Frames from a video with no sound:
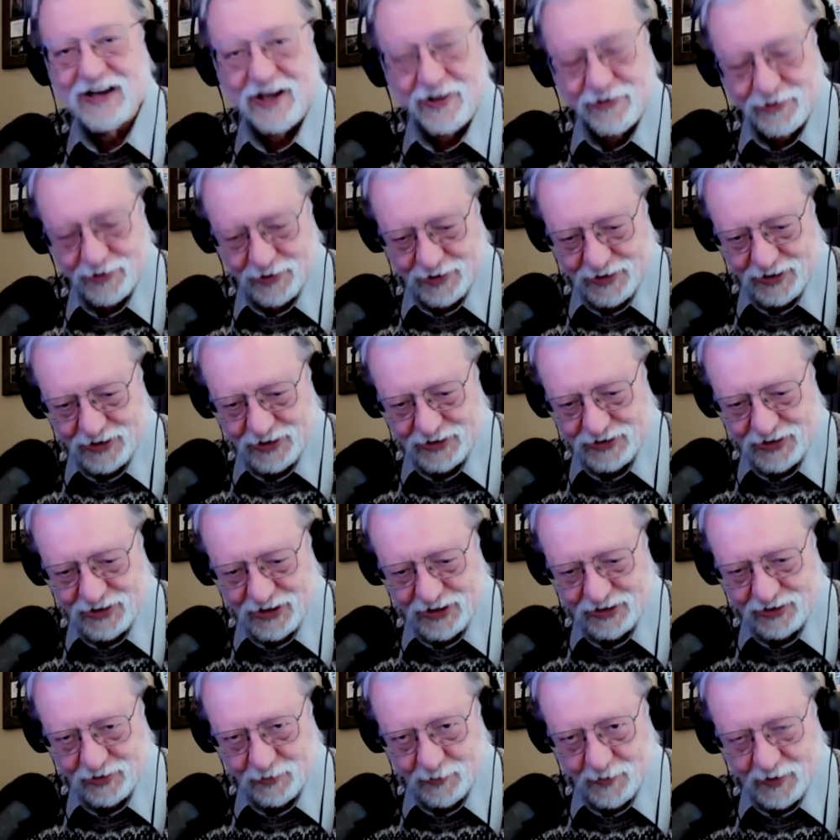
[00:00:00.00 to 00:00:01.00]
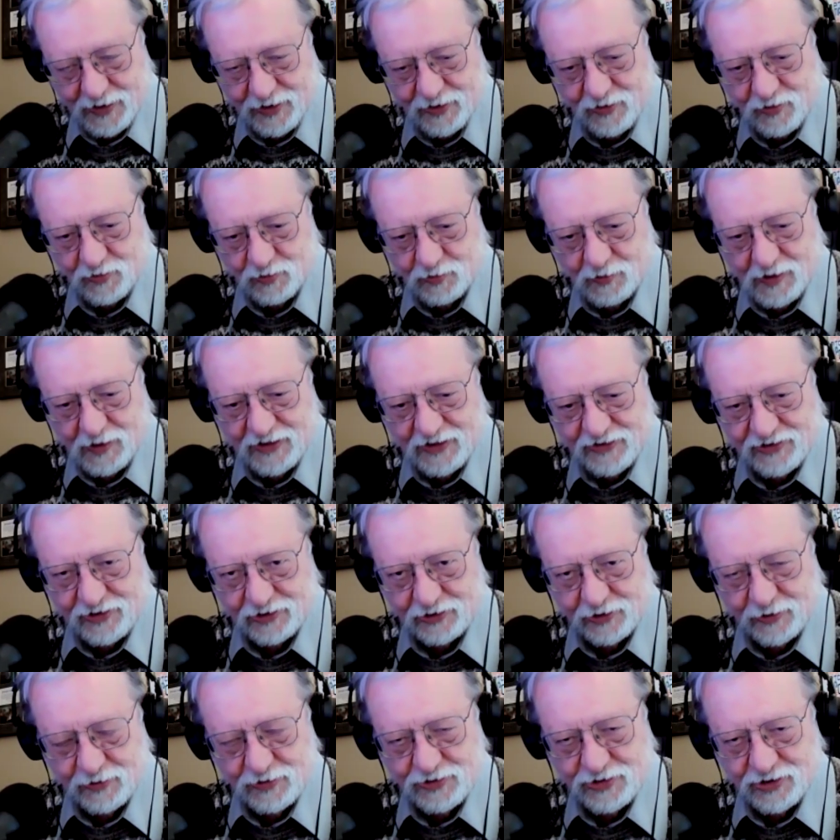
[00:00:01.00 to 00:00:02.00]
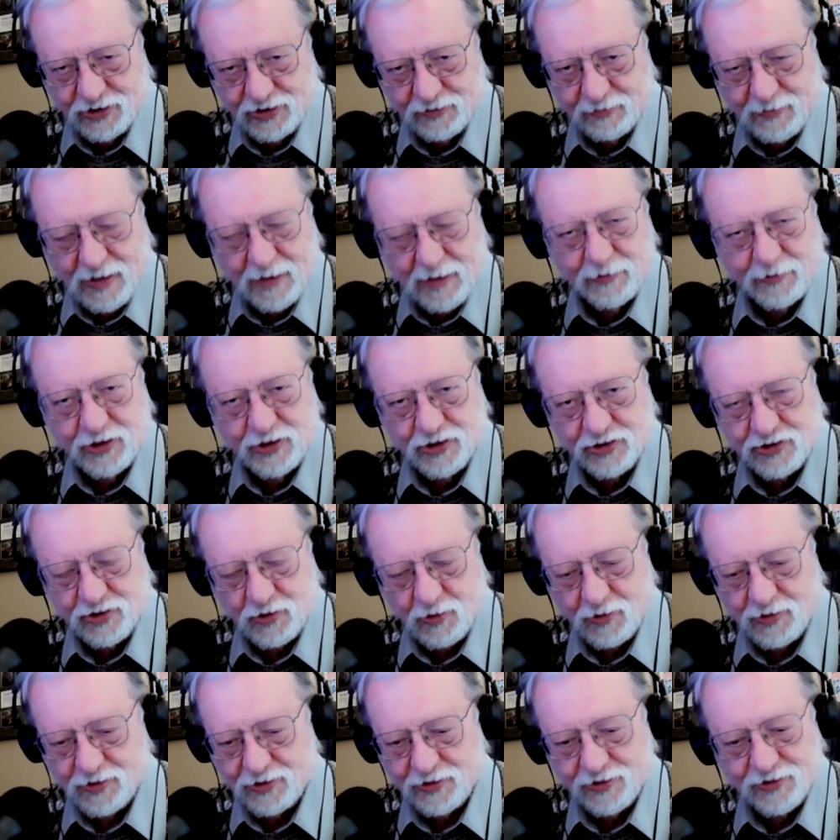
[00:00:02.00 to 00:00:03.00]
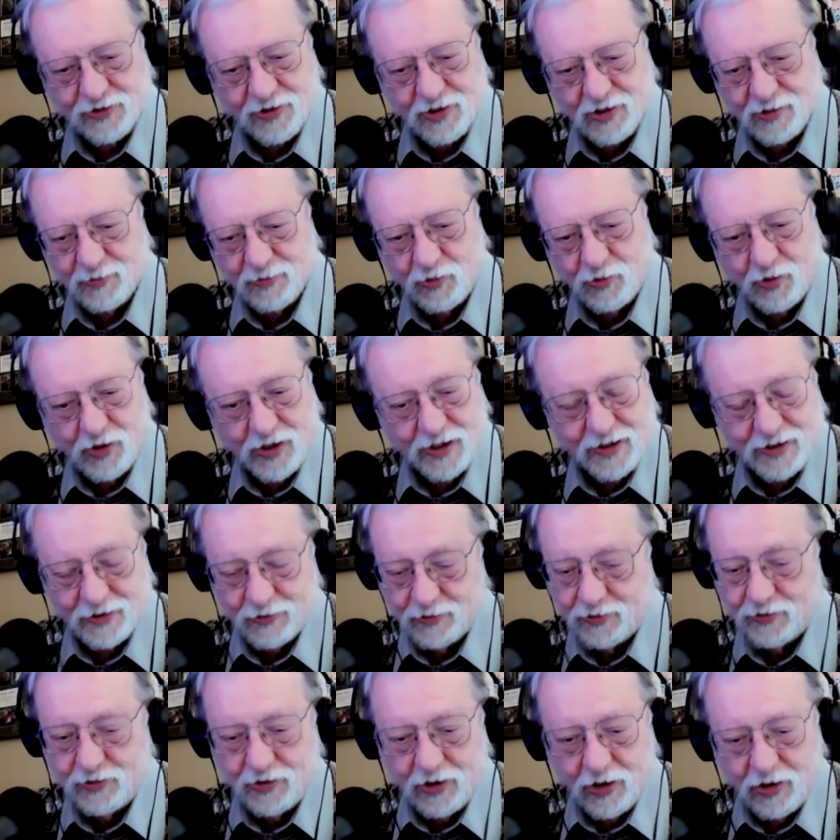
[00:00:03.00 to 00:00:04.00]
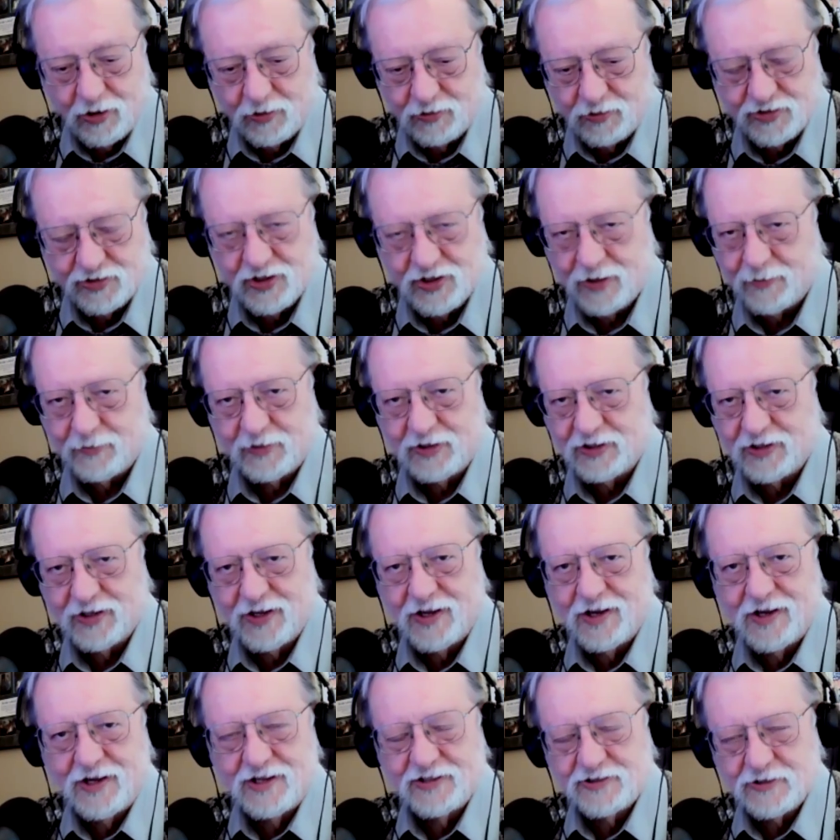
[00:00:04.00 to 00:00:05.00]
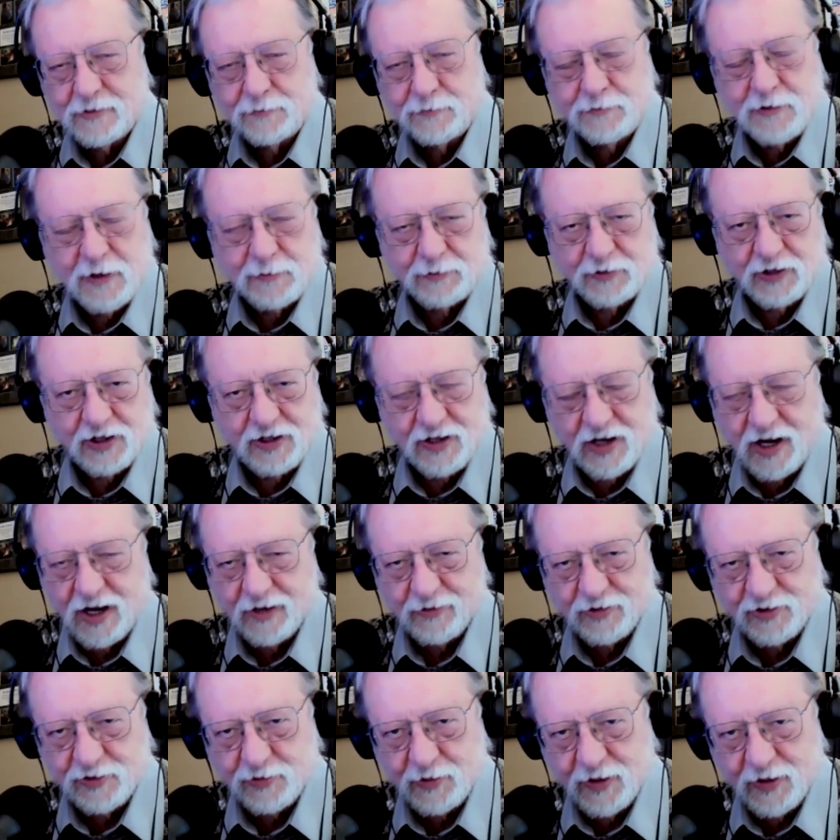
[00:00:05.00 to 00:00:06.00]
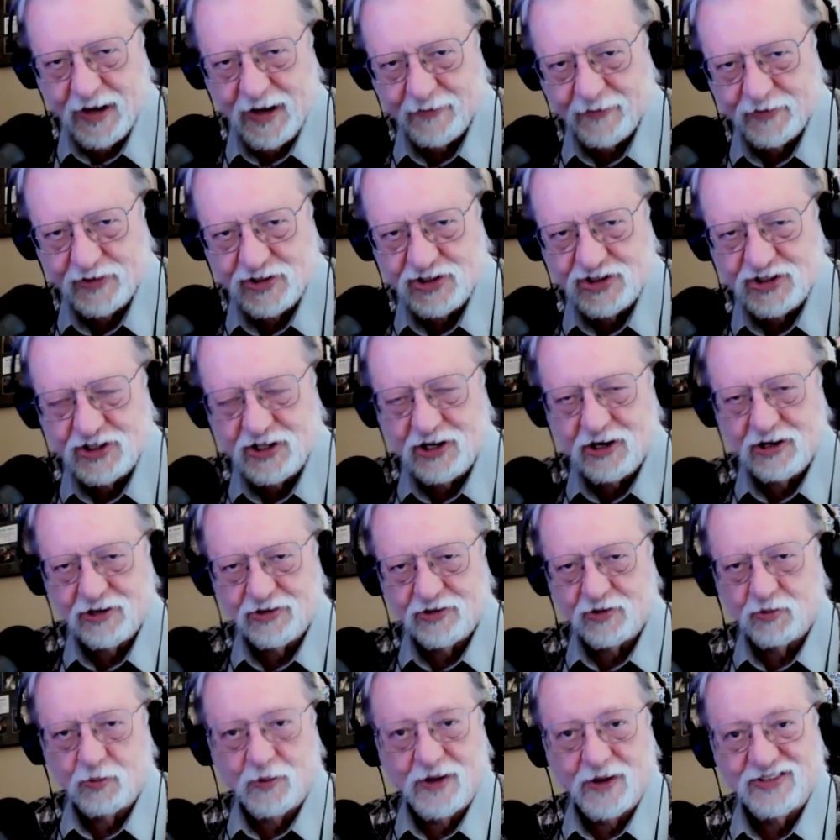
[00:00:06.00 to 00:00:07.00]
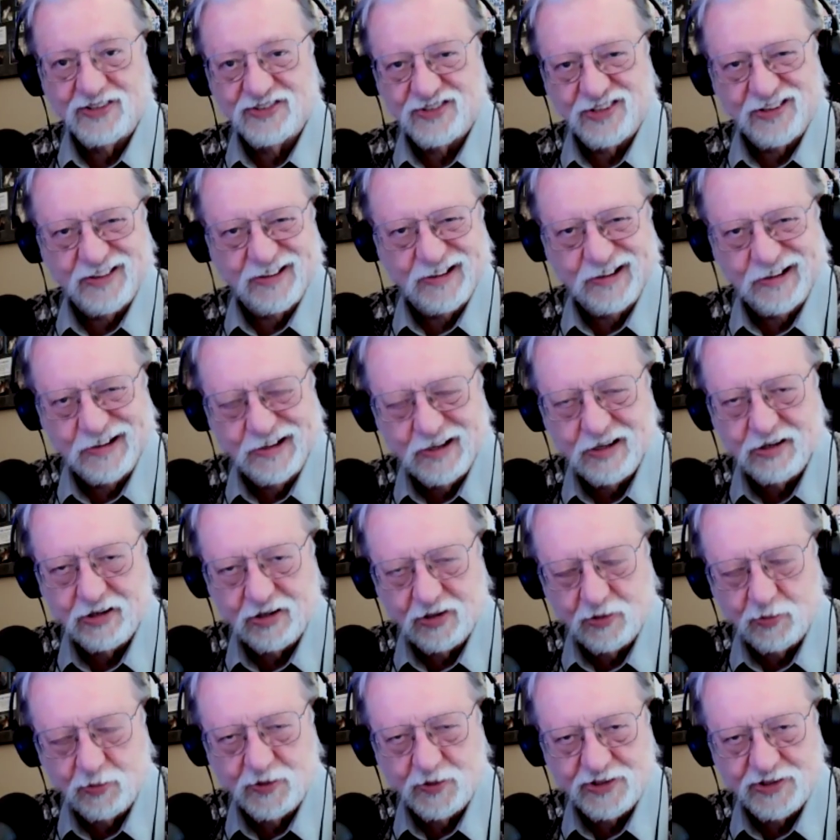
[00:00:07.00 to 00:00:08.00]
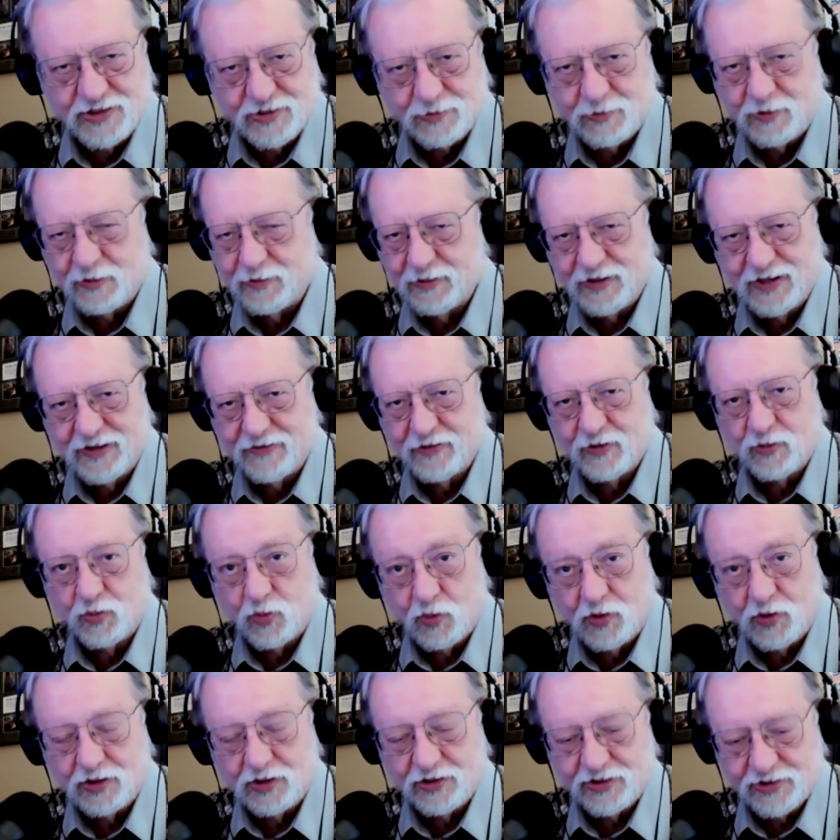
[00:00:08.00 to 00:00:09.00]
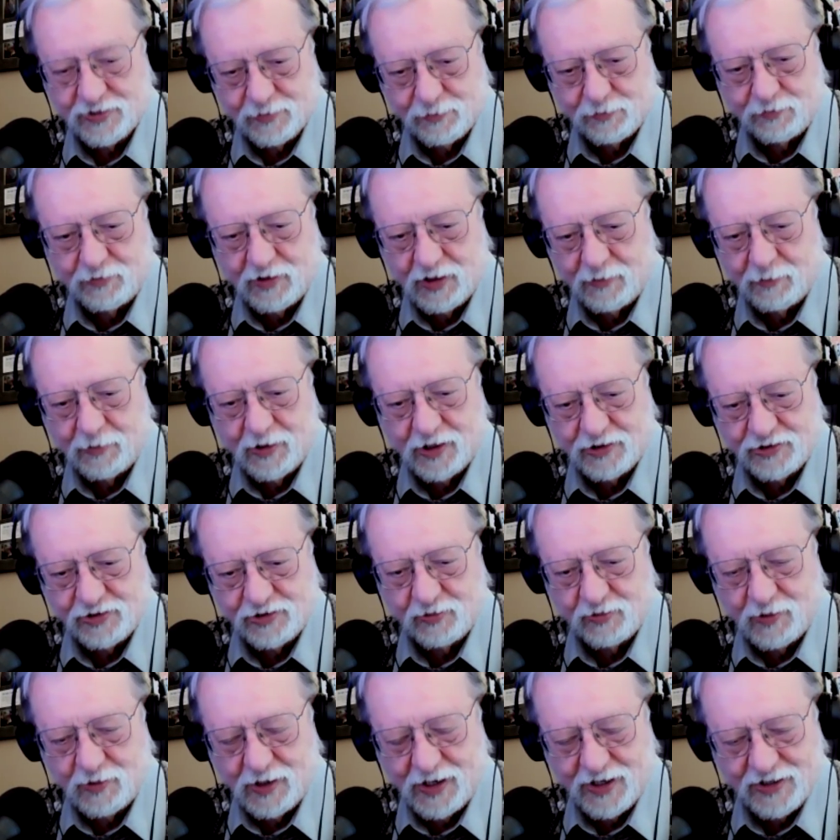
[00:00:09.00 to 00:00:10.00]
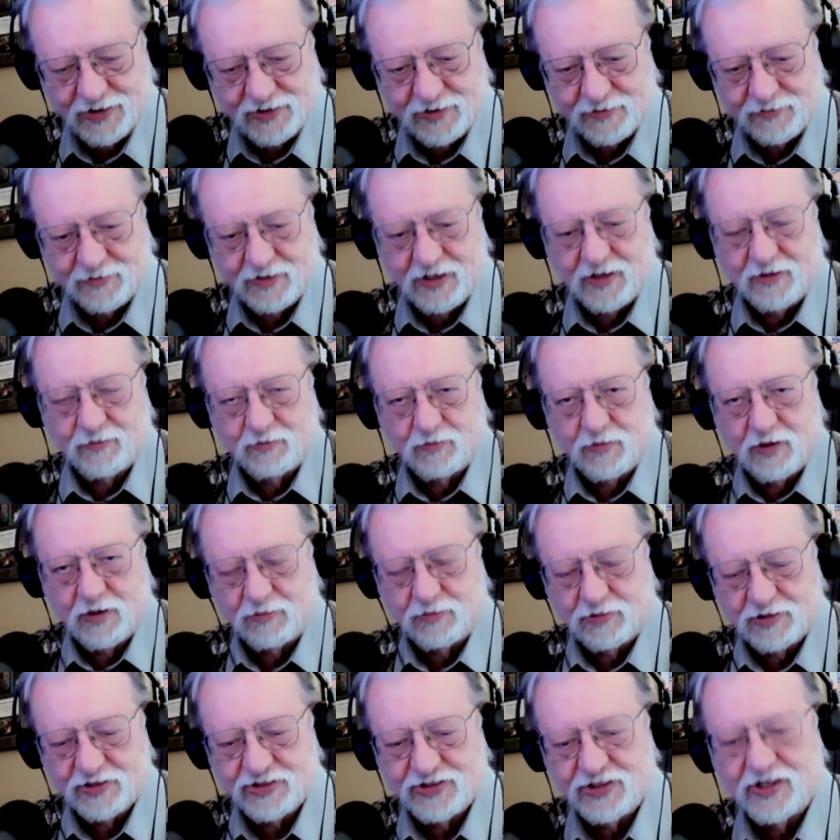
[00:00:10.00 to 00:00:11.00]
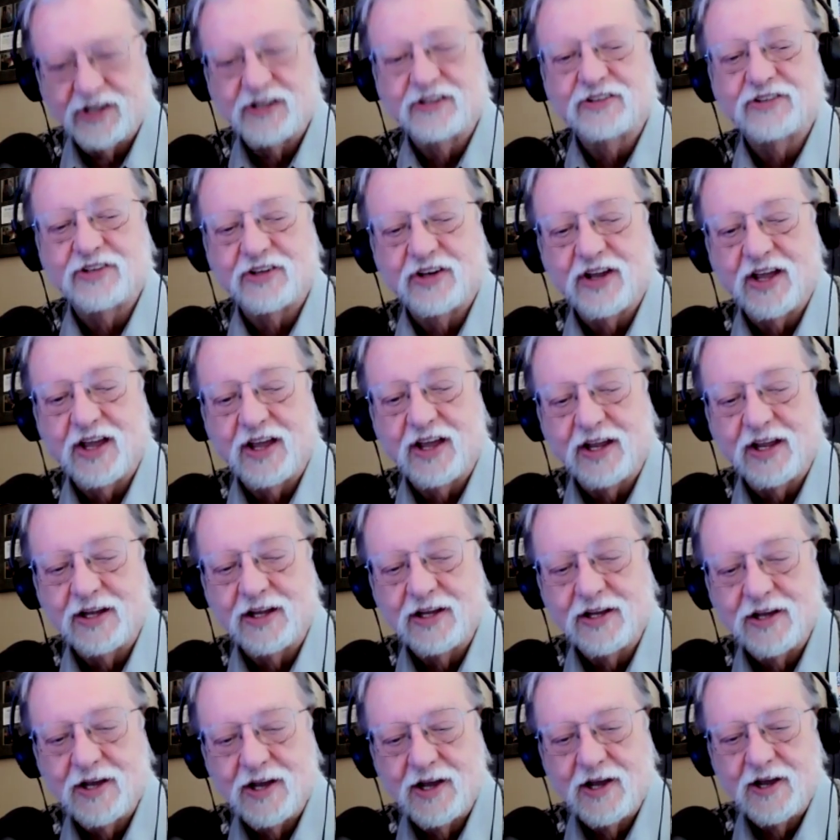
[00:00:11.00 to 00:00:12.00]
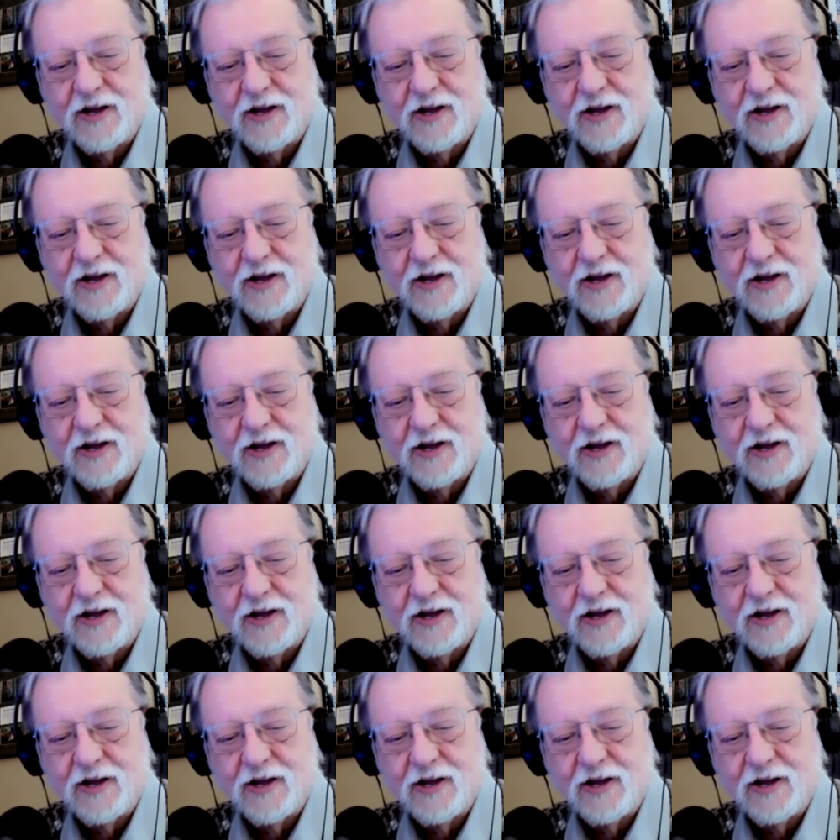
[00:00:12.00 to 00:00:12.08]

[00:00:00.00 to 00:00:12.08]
another continuing resolution, maybe a shorter term one. Who knows? I mean, some people in Congress want to have a CR the rest of the year, which would be even worse budget wise than what we're seeing today.